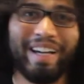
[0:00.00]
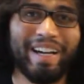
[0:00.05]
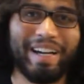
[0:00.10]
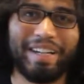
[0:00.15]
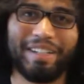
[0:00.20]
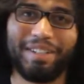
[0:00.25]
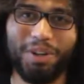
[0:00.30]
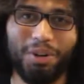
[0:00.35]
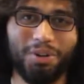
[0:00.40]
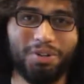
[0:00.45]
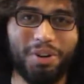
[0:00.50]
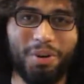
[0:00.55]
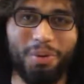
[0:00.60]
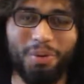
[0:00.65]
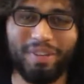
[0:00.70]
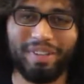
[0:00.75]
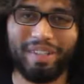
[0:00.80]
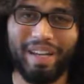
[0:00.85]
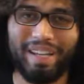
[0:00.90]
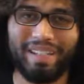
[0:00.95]
Don't know
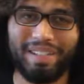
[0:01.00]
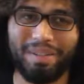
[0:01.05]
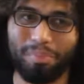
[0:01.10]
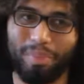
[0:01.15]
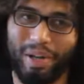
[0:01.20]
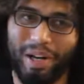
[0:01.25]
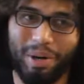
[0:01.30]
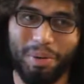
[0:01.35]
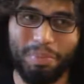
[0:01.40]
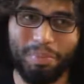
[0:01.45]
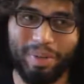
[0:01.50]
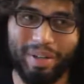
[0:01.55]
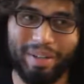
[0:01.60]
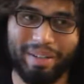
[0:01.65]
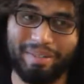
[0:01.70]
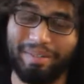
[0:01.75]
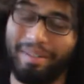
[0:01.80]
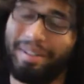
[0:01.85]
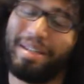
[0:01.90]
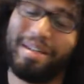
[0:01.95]
what that's about,
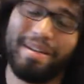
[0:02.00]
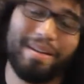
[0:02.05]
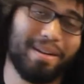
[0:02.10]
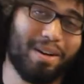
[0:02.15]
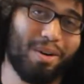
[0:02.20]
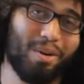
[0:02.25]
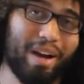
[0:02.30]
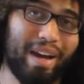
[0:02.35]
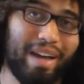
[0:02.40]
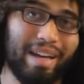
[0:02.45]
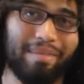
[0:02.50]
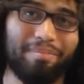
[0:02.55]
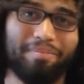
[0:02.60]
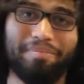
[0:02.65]
but, hey.